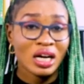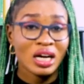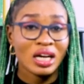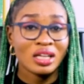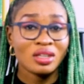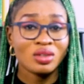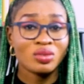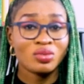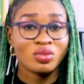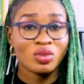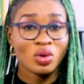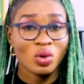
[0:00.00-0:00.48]

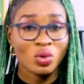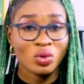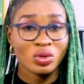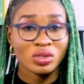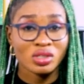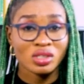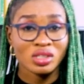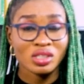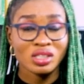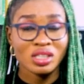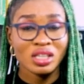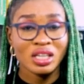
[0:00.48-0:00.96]
And of
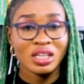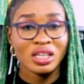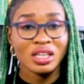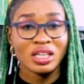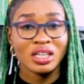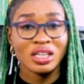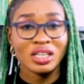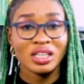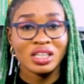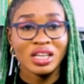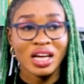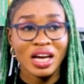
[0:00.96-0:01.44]
course,
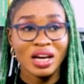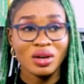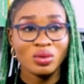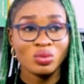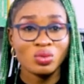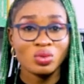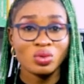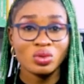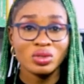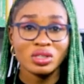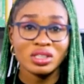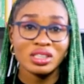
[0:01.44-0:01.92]
a guy
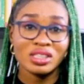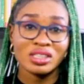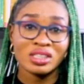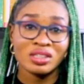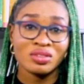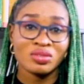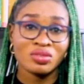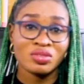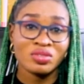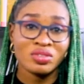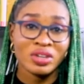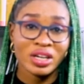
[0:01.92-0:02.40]
who is
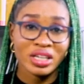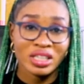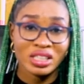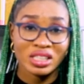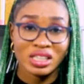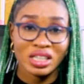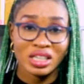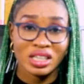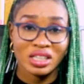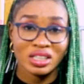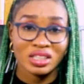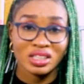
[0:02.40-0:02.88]

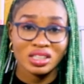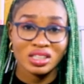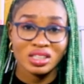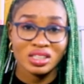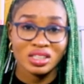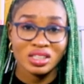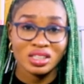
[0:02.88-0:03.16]
infected